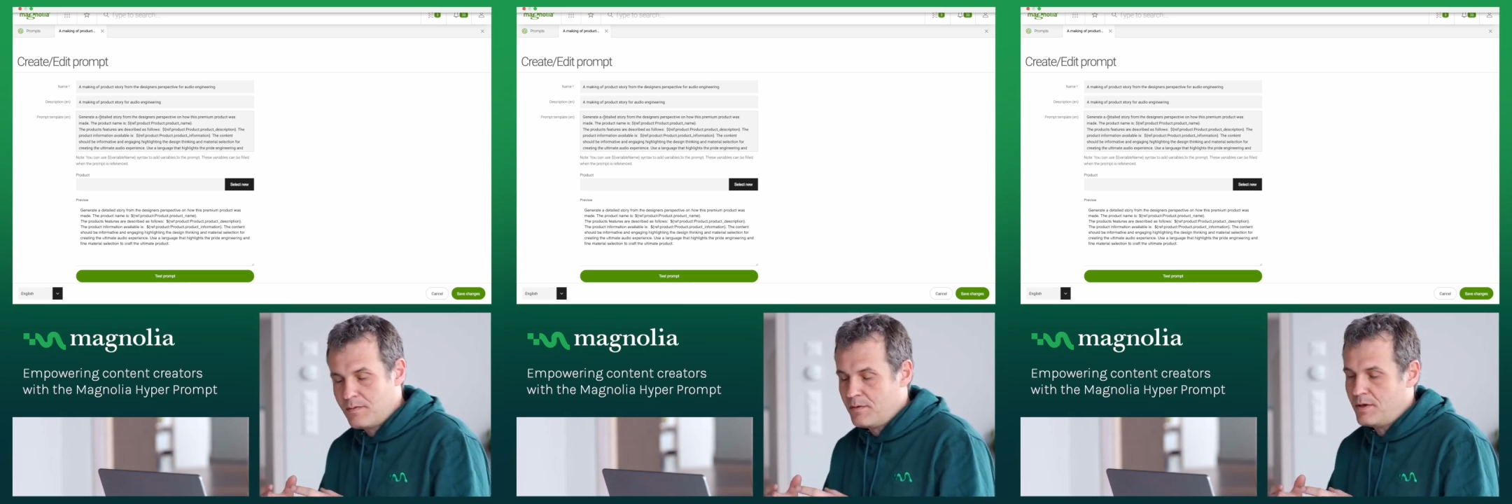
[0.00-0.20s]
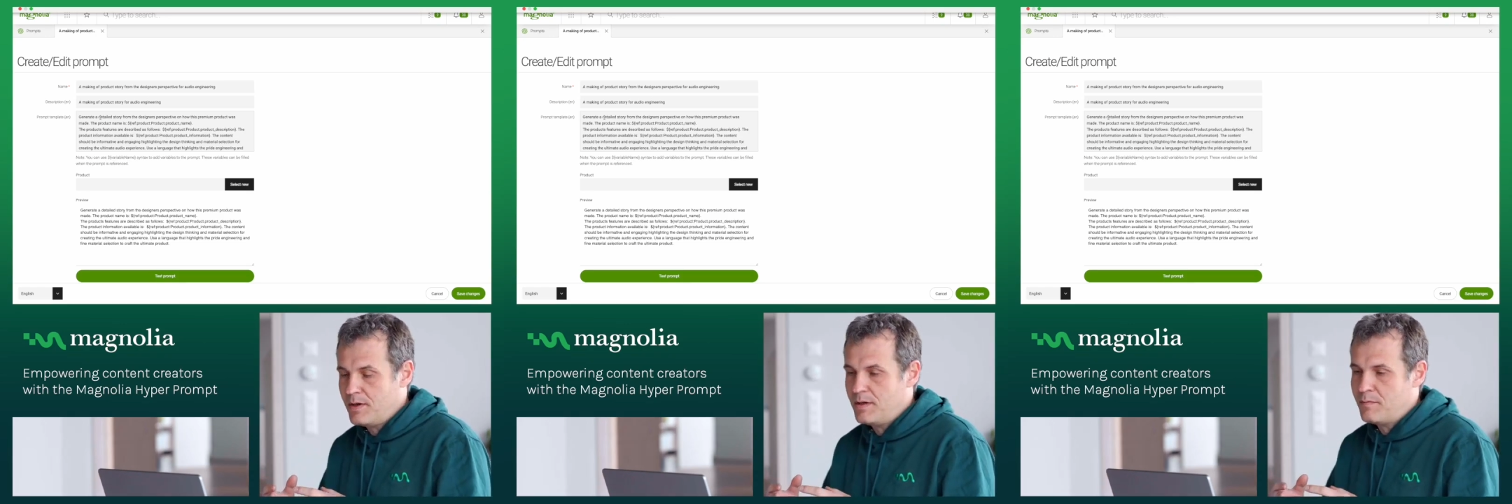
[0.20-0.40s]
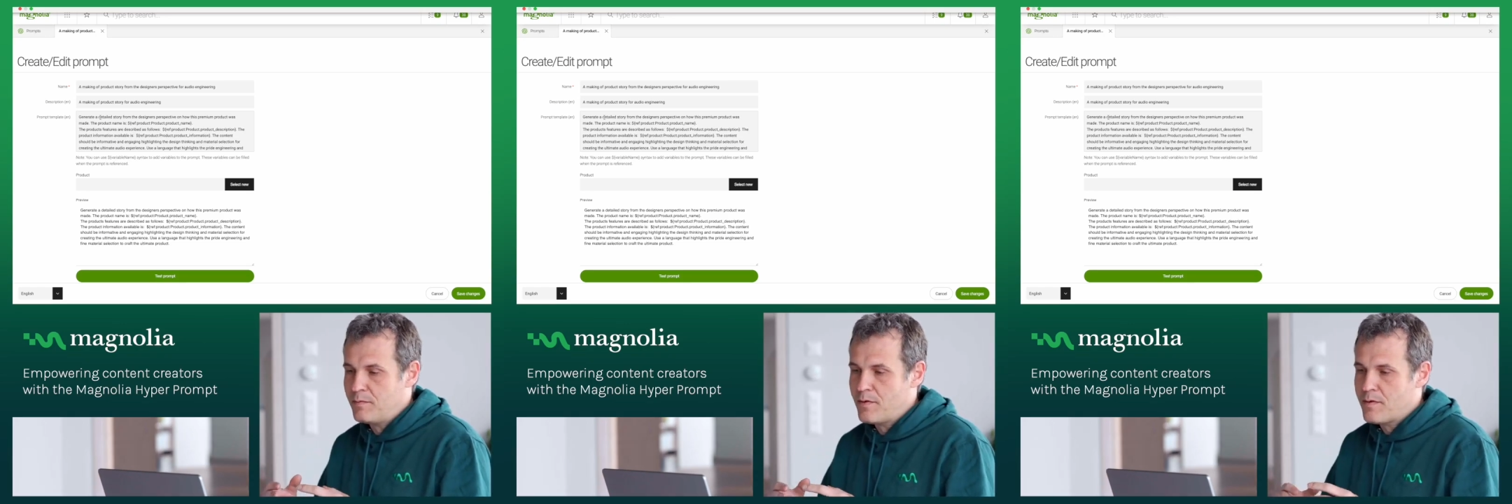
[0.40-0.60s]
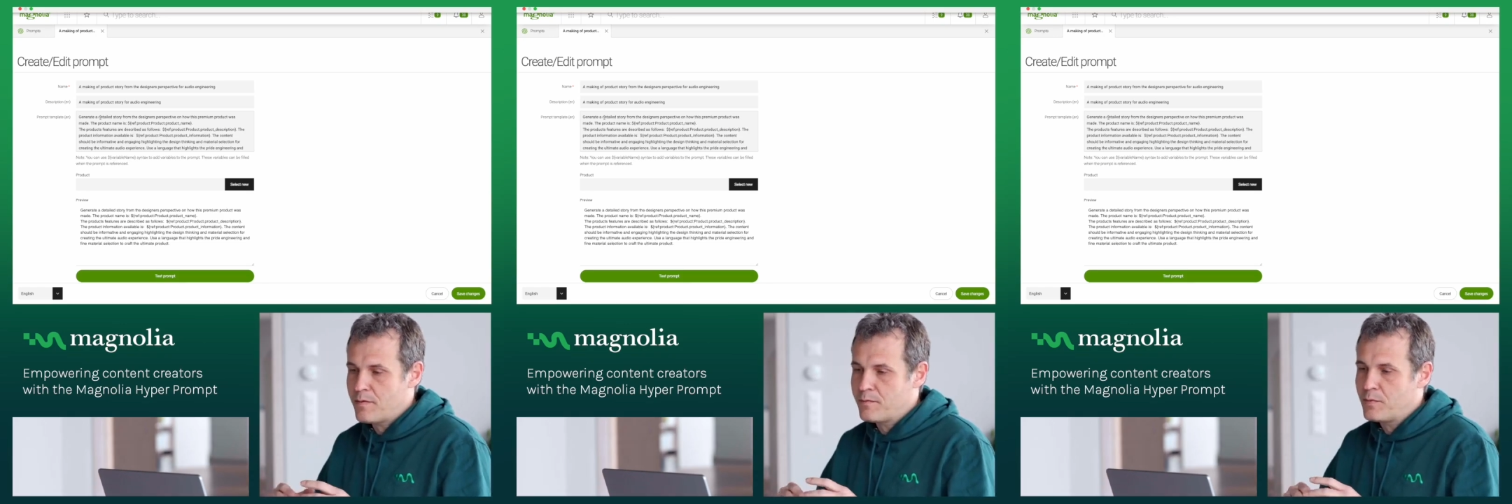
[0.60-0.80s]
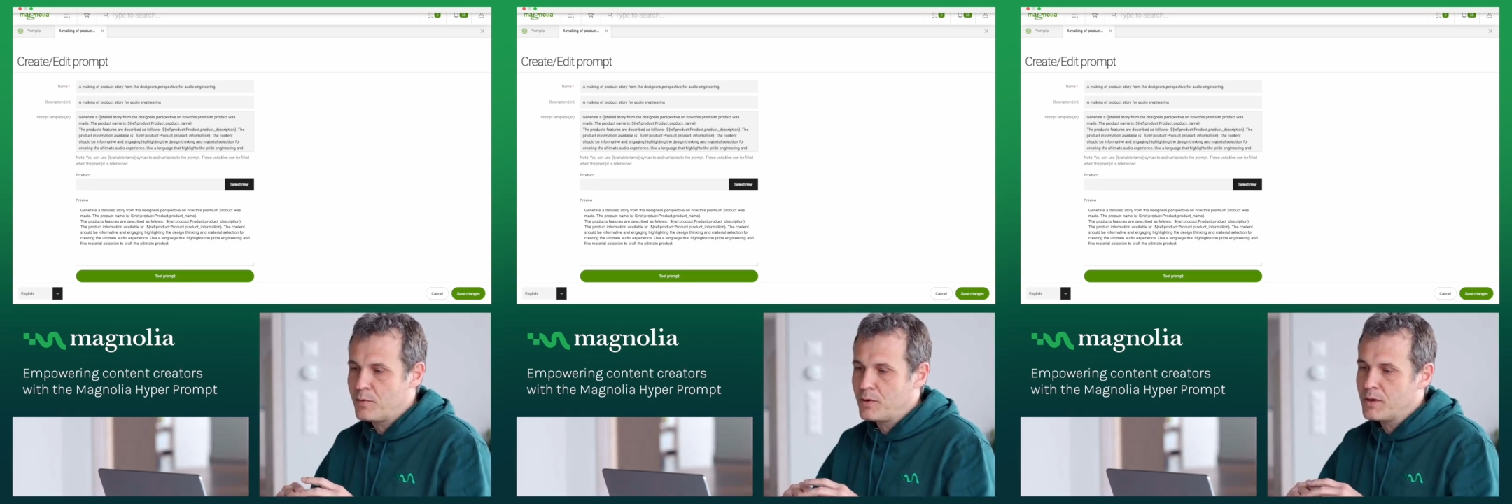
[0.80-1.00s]
for the
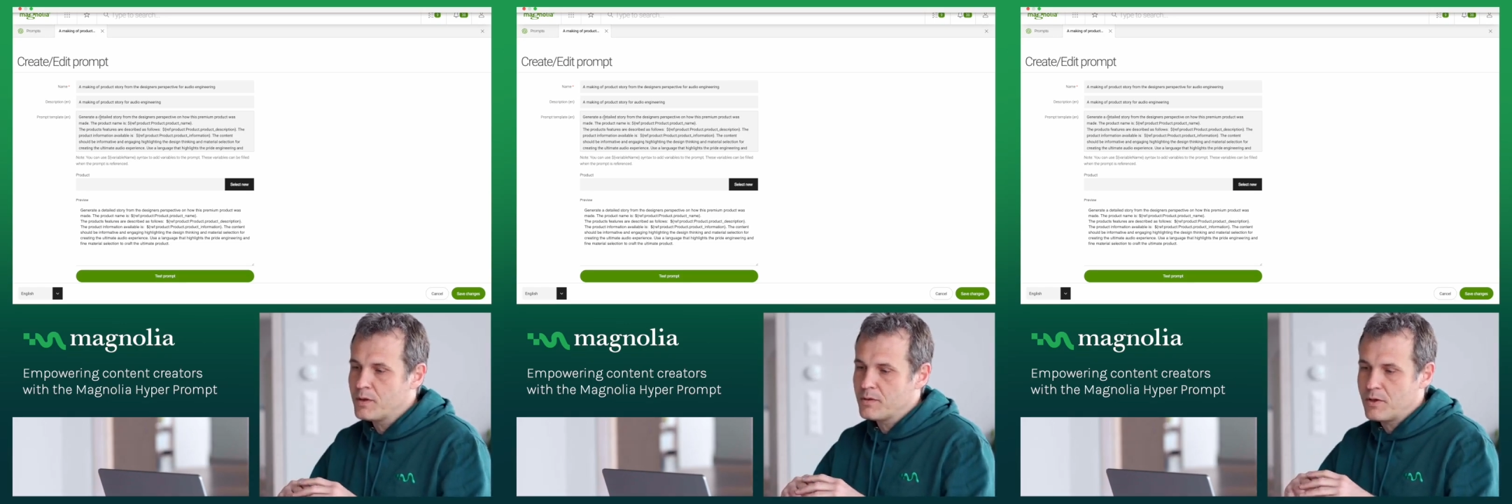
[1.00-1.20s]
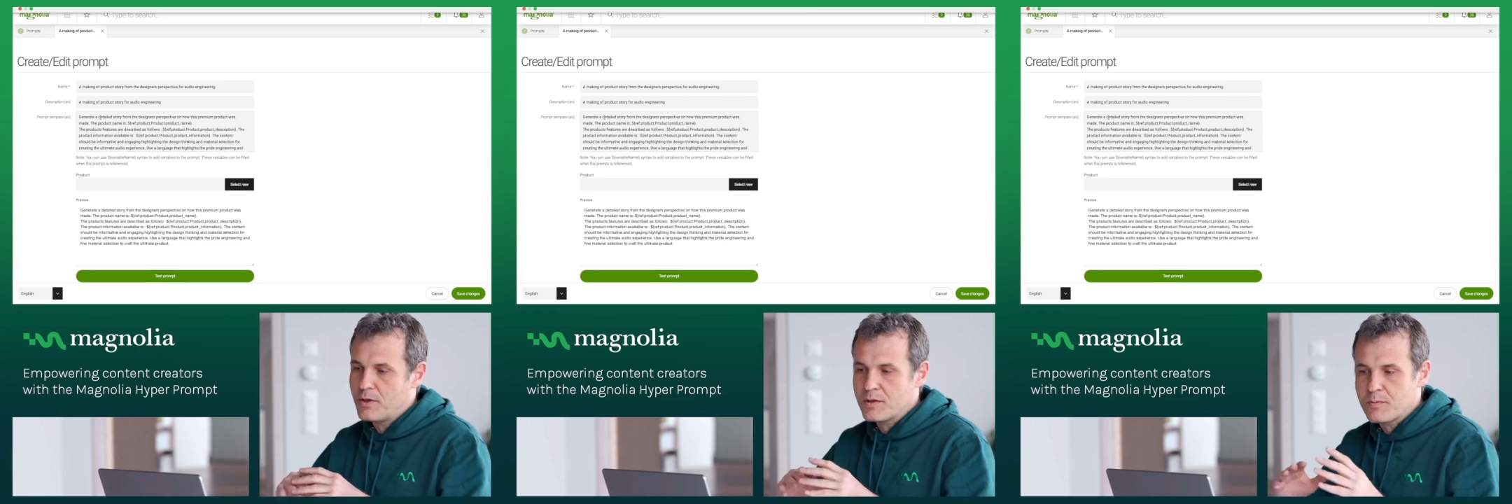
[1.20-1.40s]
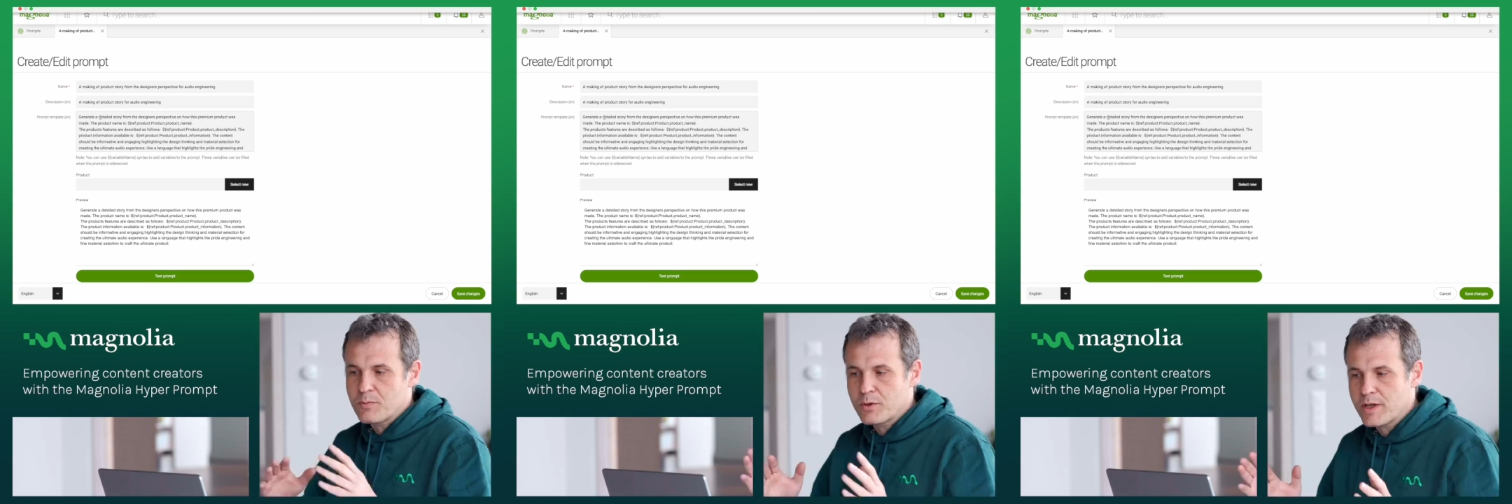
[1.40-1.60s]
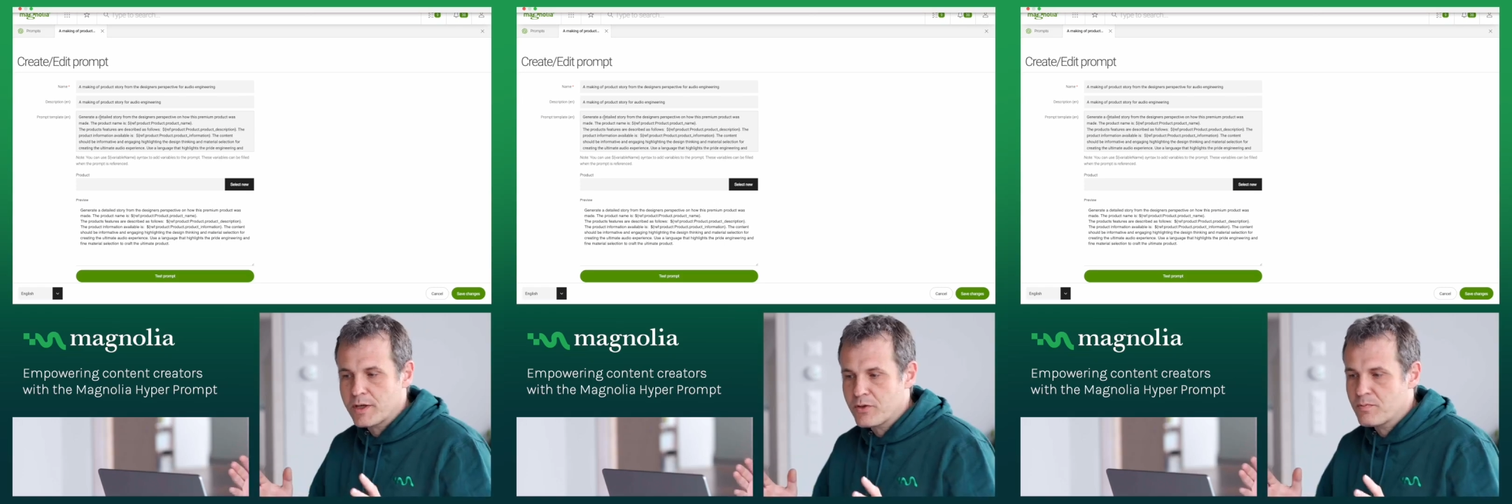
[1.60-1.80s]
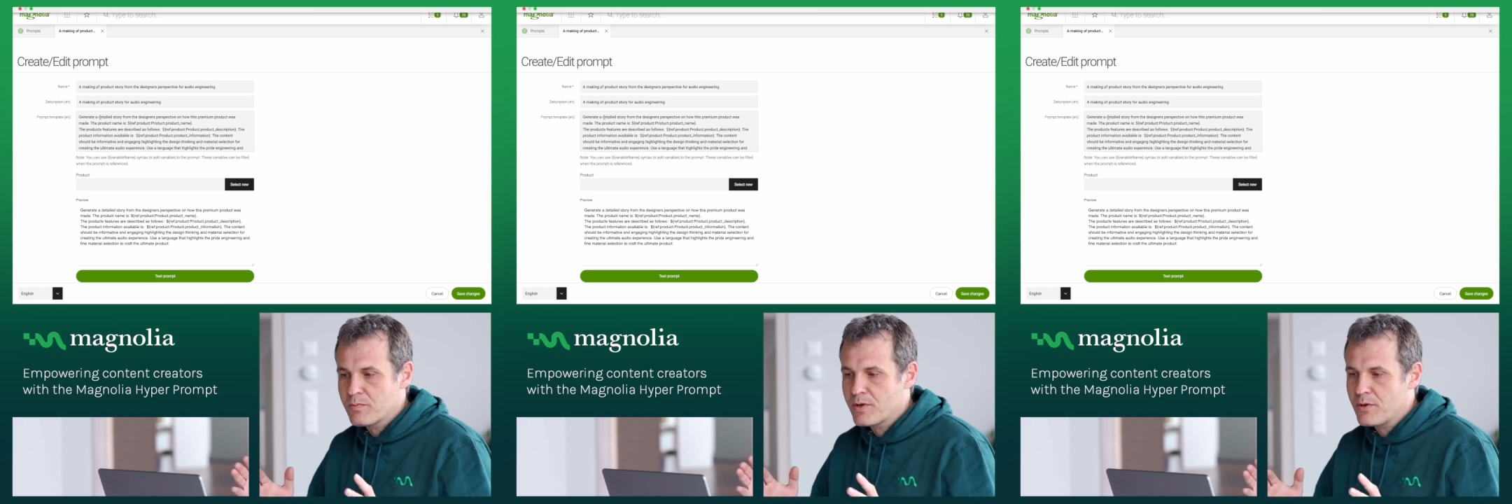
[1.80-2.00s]
full content
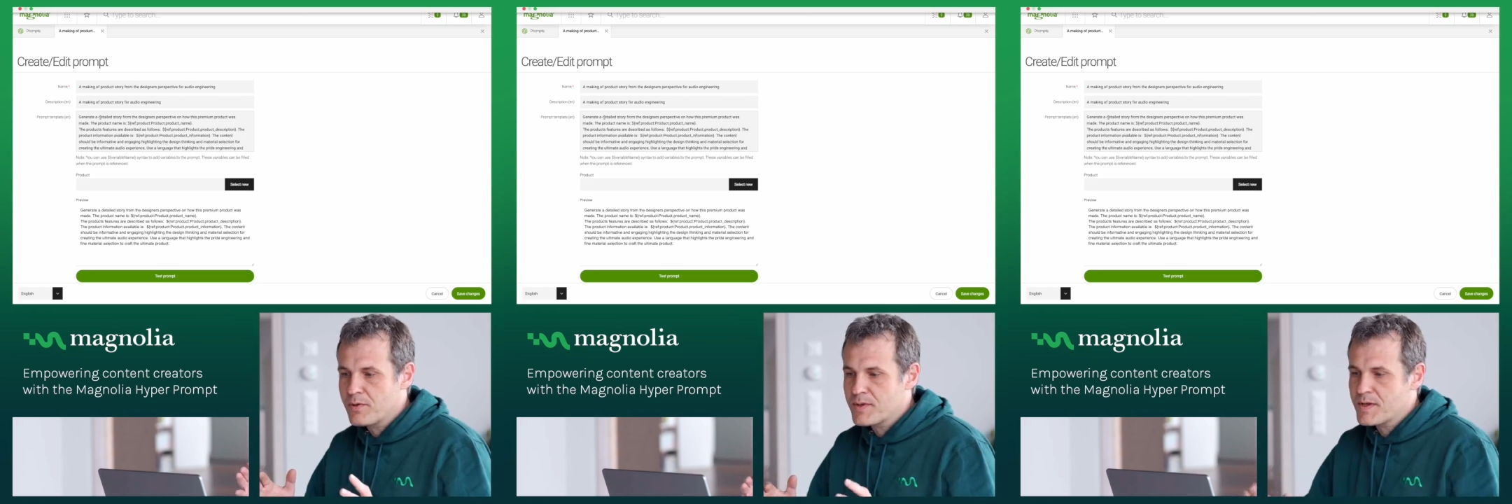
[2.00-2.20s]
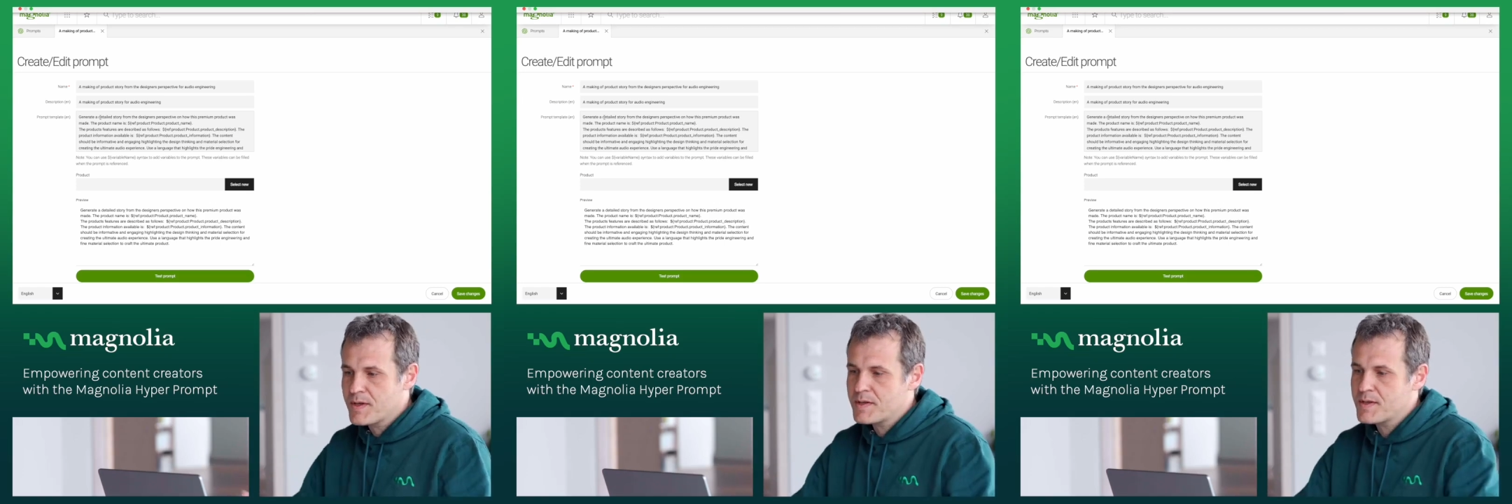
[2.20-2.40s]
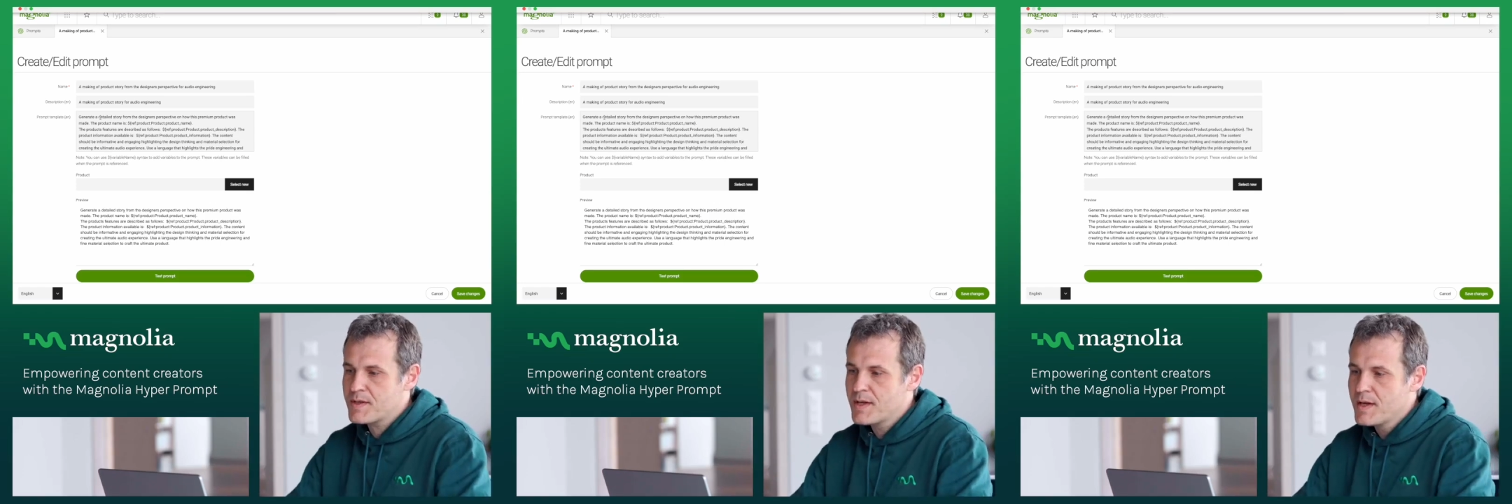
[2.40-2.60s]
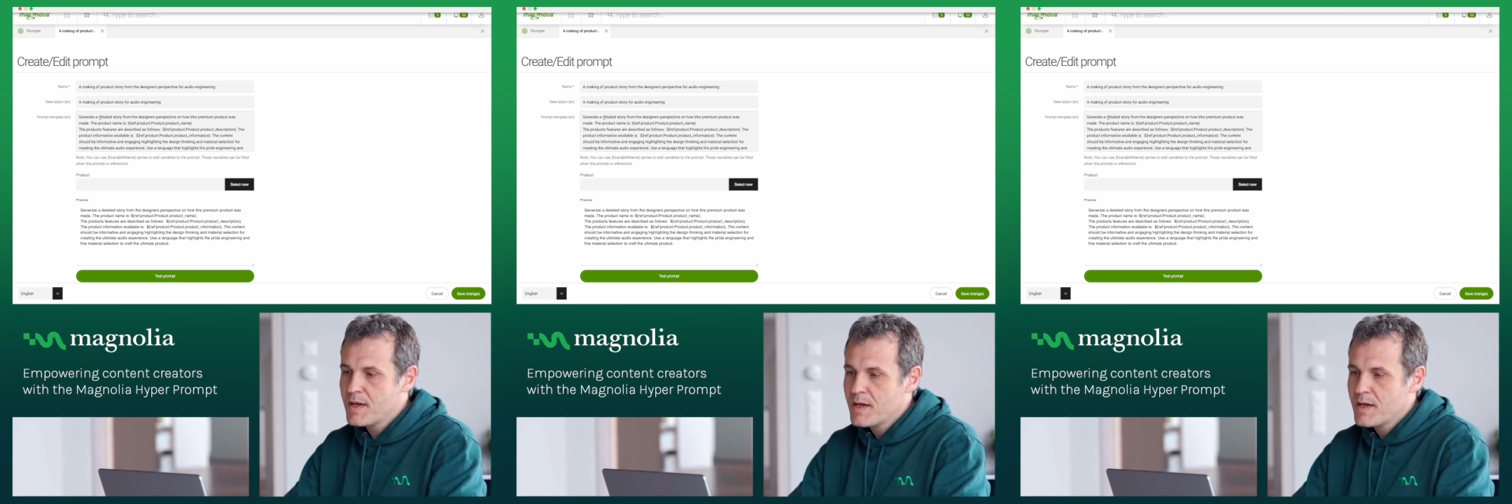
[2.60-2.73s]
production process.